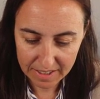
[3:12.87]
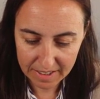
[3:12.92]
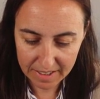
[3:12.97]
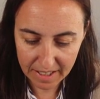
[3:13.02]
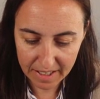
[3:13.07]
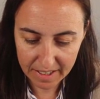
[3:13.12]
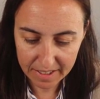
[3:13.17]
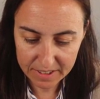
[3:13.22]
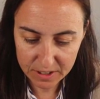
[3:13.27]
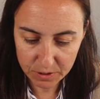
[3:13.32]

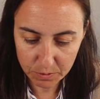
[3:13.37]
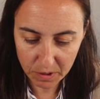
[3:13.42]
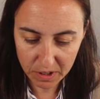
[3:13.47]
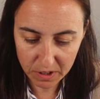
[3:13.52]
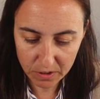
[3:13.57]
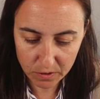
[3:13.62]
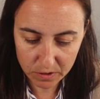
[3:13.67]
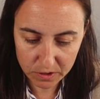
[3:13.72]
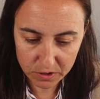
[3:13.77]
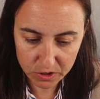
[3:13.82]
Next,
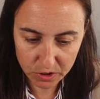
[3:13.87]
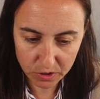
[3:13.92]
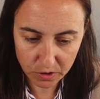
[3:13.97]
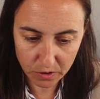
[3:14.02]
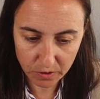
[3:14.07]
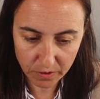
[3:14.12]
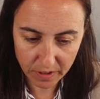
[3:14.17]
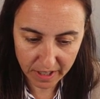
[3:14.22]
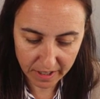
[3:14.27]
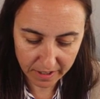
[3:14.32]
we're going to
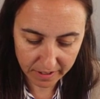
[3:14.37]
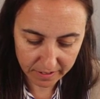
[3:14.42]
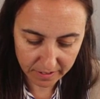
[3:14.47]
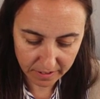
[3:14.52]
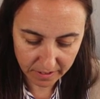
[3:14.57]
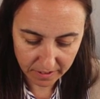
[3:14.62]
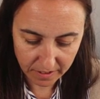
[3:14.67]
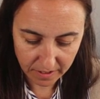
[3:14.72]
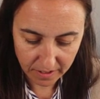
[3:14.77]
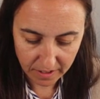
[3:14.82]
create
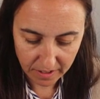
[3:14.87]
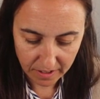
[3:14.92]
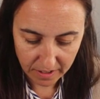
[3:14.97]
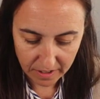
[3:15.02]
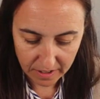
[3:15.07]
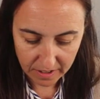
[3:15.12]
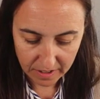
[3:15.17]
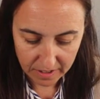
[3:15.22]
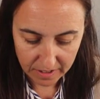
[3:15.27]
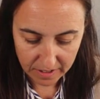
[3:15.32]

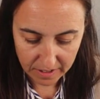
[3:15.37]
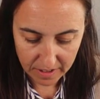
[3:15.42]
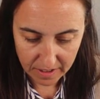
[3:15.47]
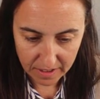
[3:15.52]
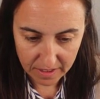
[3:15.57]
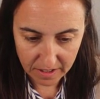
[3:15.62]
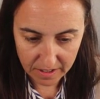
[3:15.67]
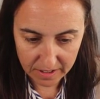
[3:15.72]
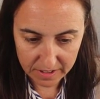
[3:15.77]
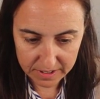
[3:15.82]

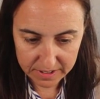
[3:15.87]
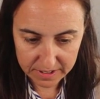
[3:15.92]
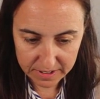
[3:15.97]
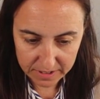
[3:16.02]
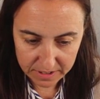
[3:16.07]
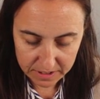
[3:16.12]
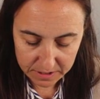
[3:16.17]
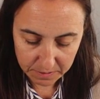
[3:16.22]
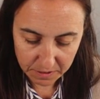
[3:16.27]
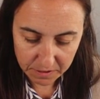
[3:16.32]
the
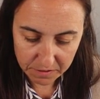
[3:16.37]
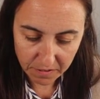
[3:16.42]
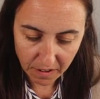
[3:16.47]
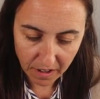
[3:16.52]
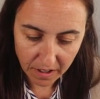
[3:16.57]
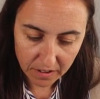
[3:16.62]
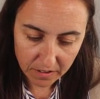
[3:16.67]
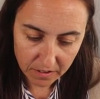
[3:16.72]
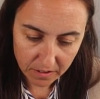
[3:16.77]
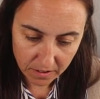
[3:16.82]
CSV
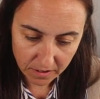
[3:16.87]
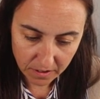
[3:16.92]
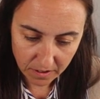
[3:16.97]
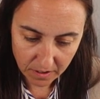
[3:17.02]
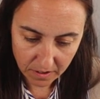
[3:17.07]
file